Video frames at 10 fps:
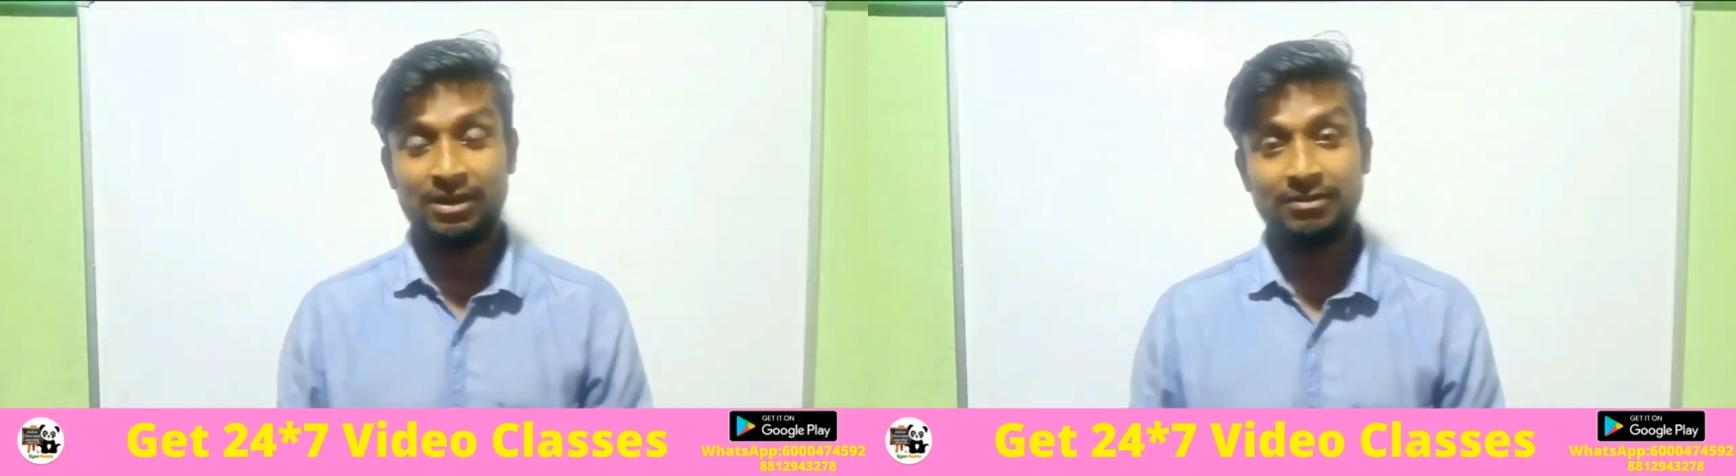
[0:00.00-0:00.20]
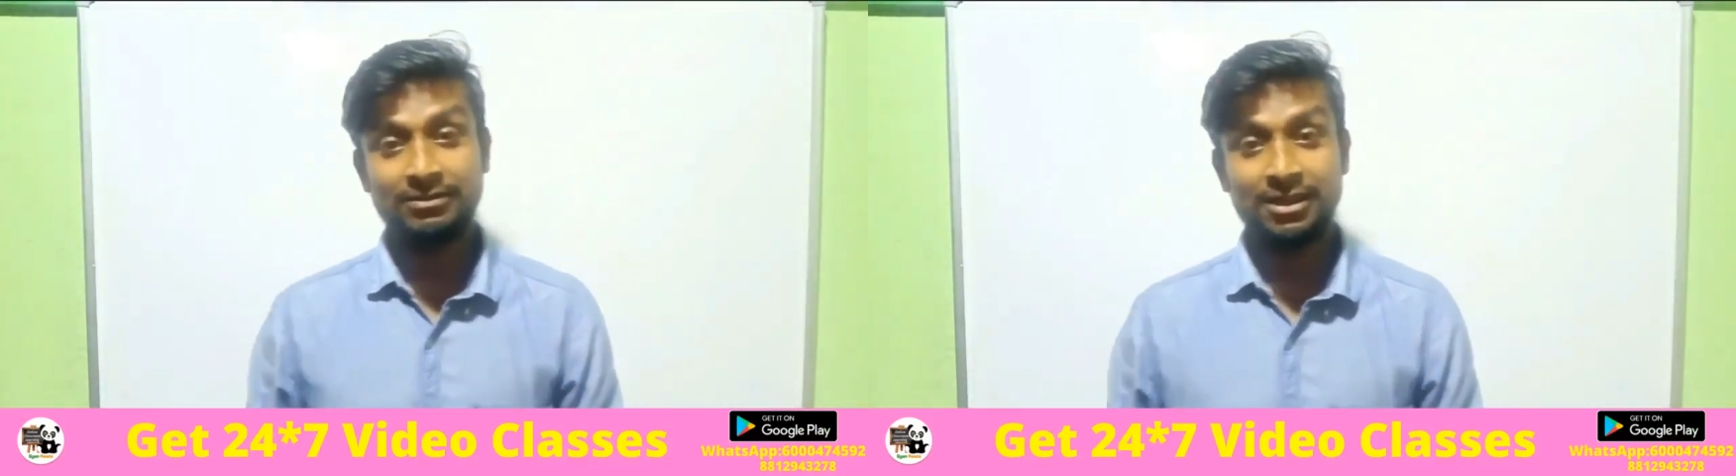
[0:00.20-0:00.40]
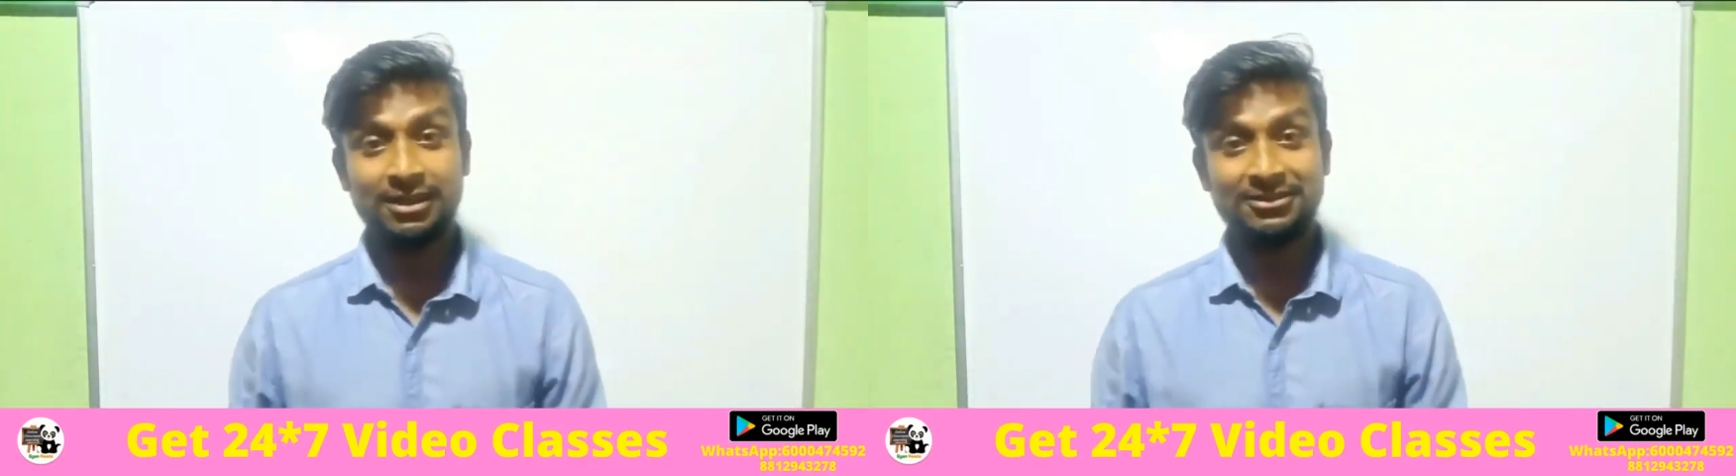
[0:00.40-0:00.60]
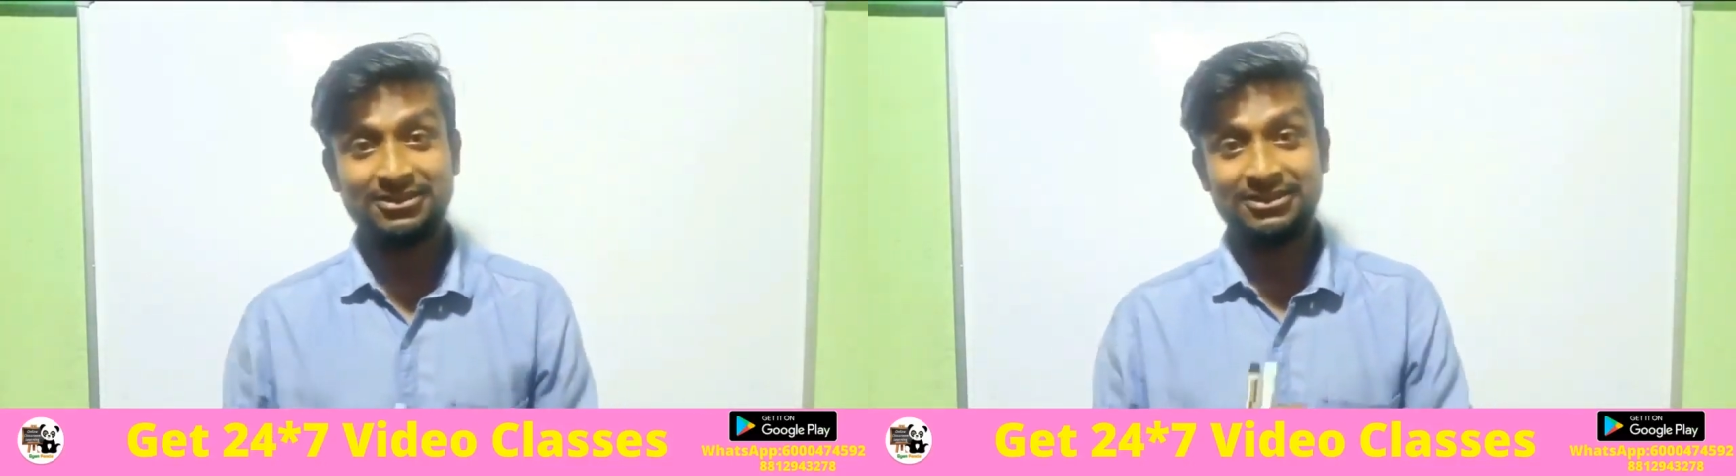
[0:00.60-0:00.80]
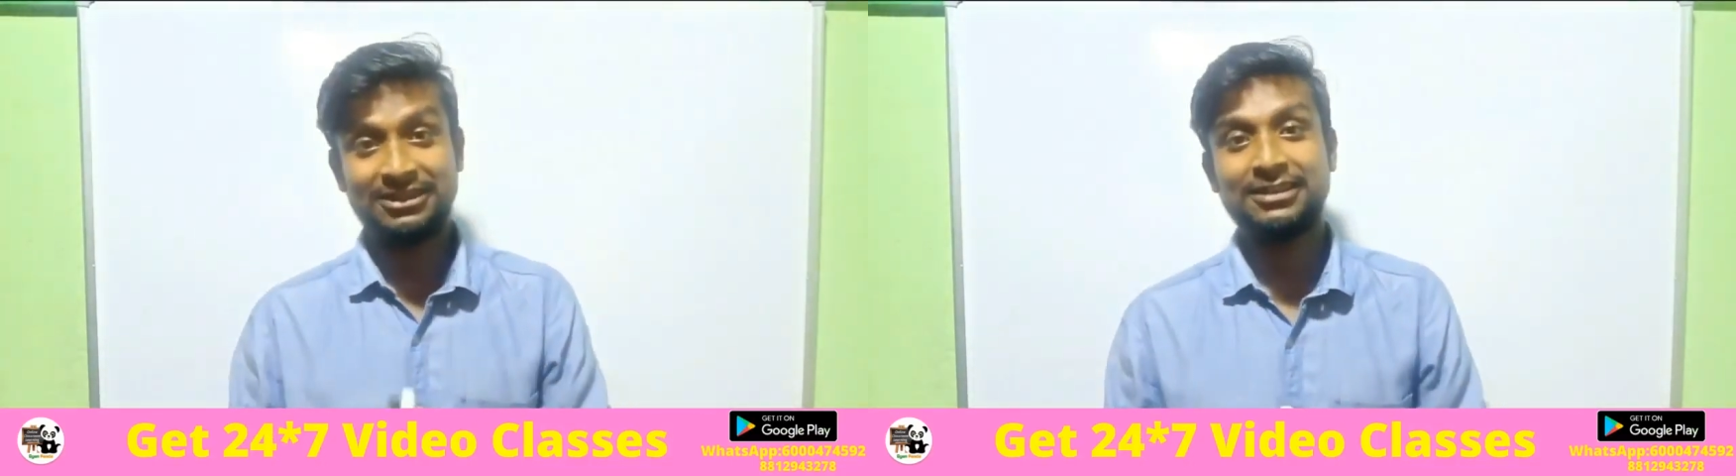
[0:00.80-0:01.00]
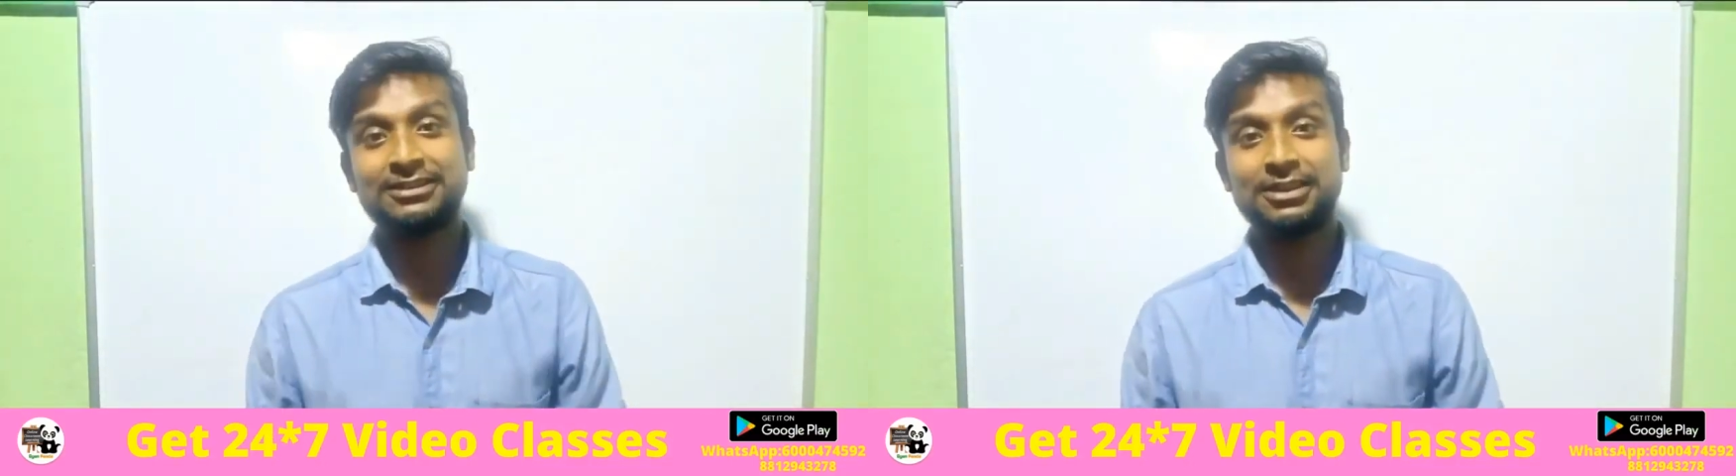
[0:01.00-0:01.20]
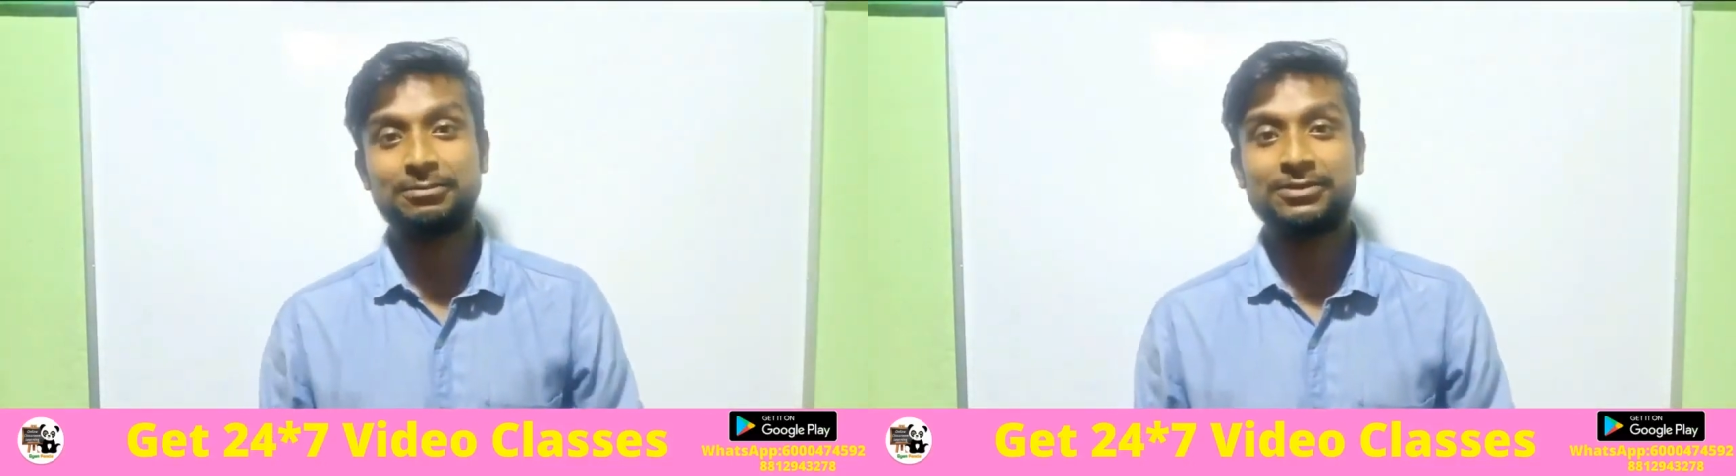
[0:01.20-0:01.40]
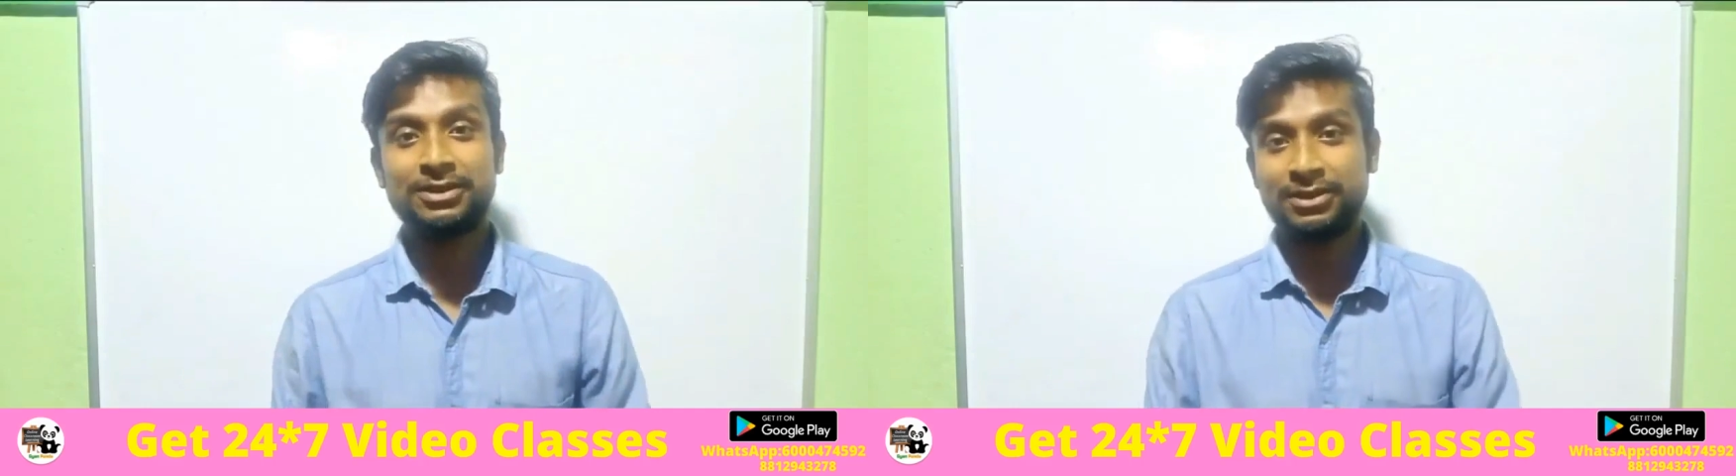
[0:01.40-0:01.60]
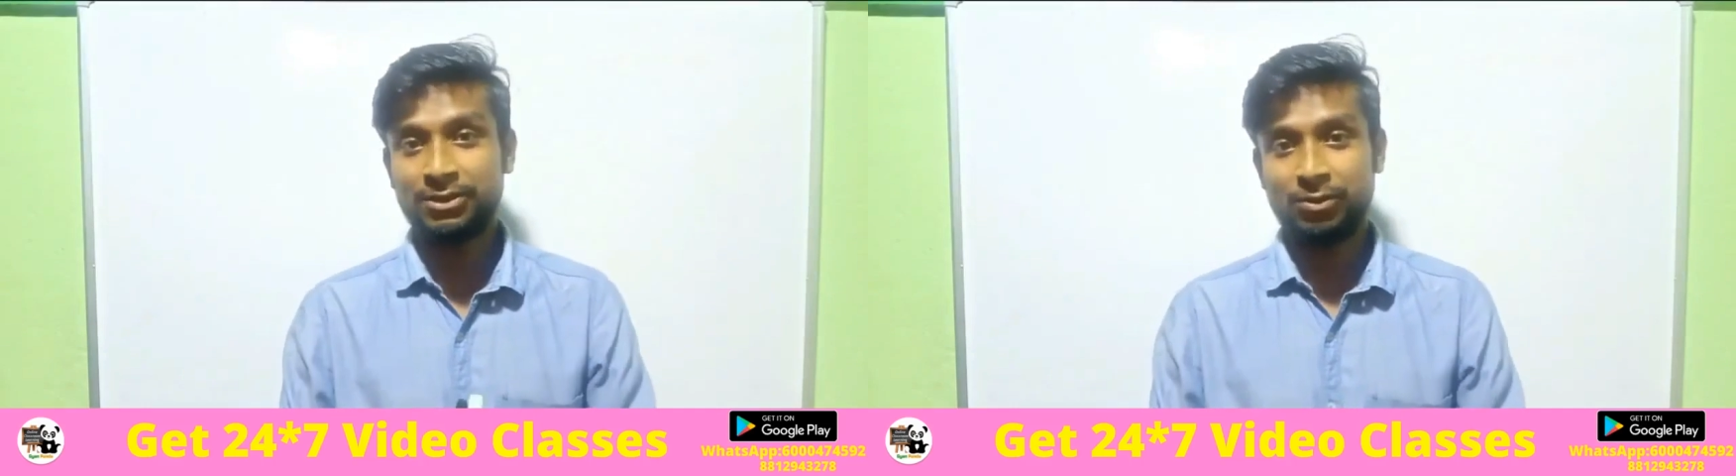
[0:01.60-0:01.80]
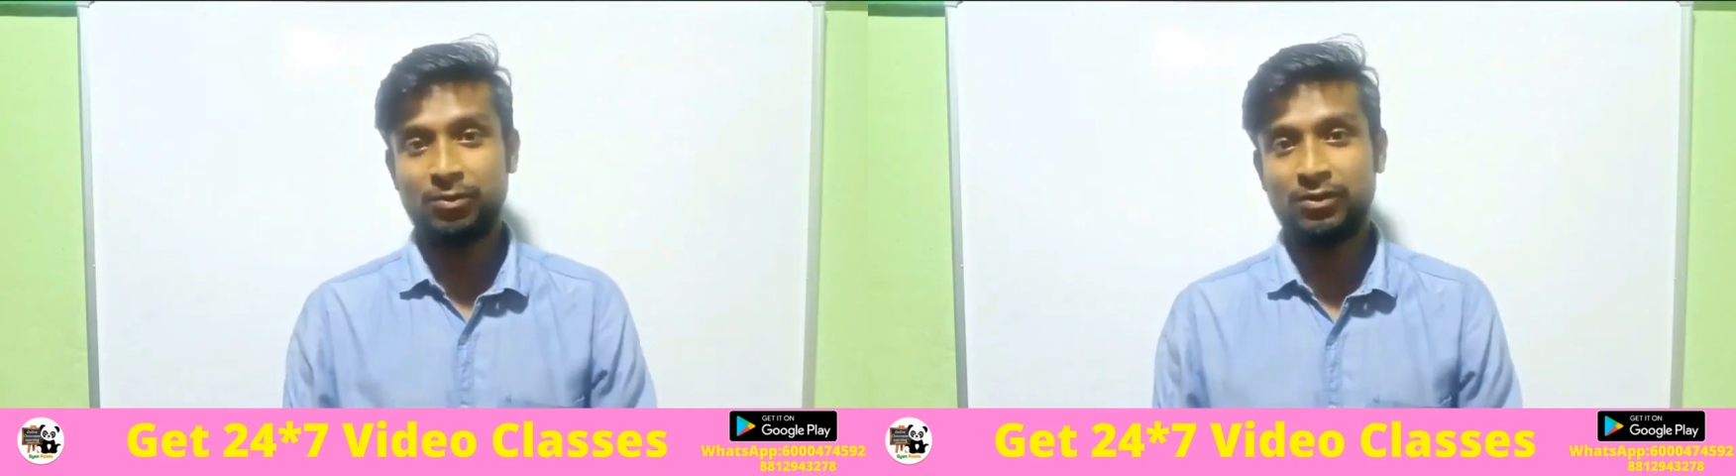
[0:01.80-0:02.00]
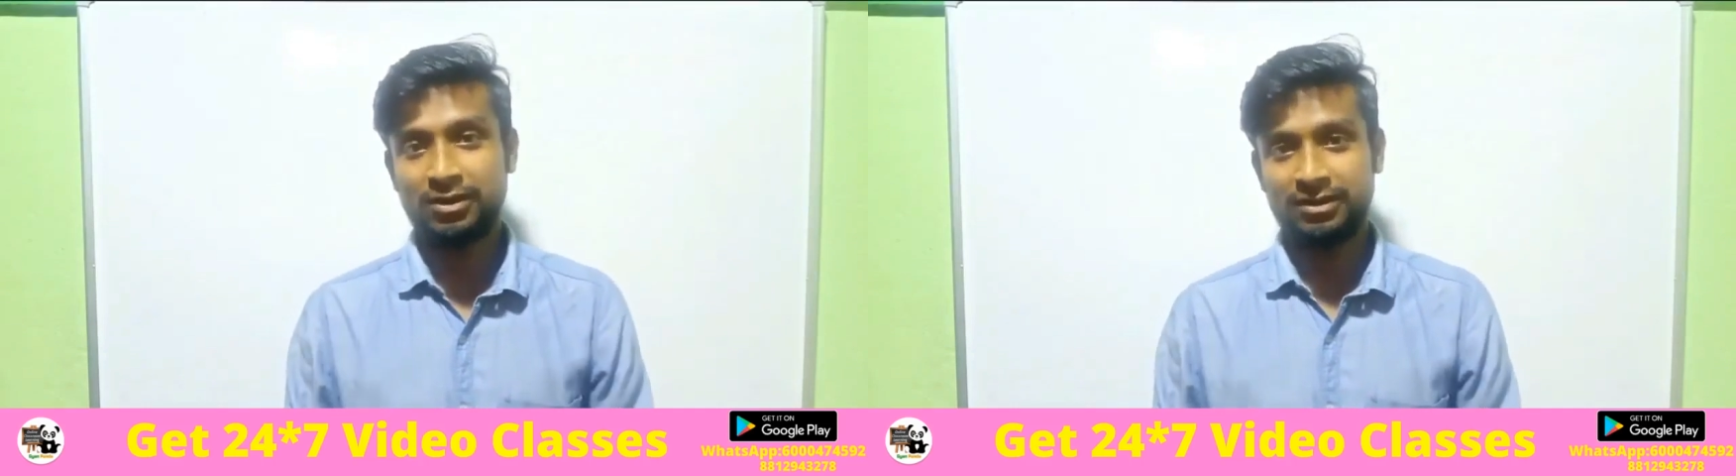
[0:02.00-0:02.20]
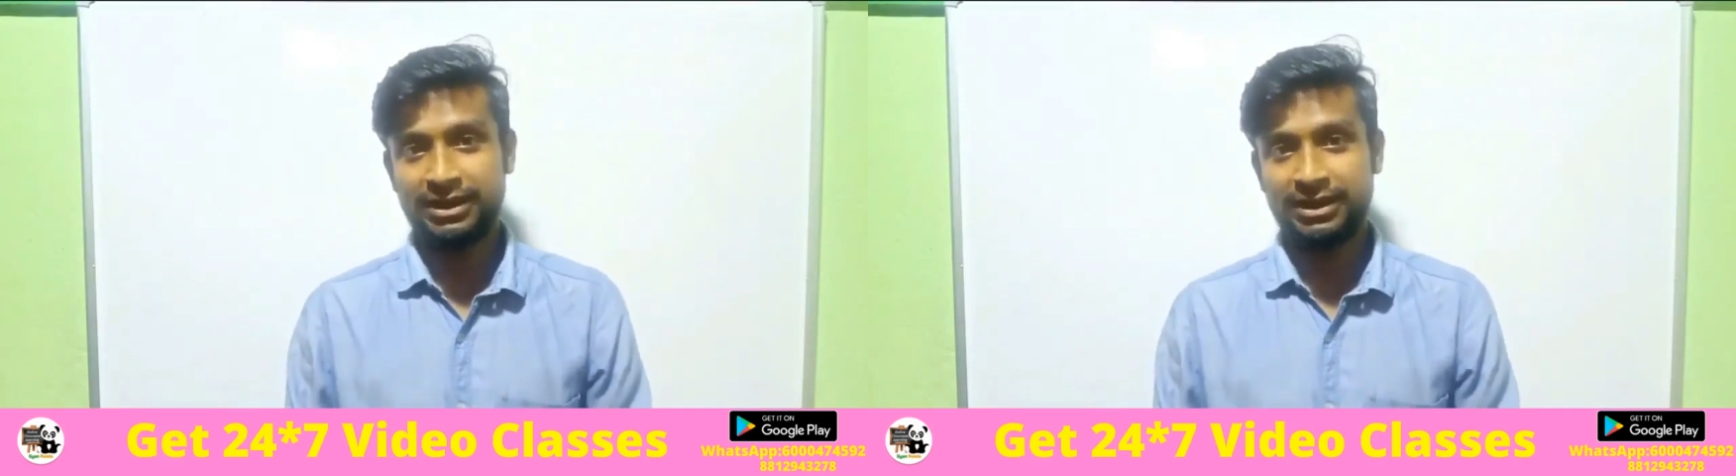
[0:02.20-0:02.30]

We have done with the chapter 1,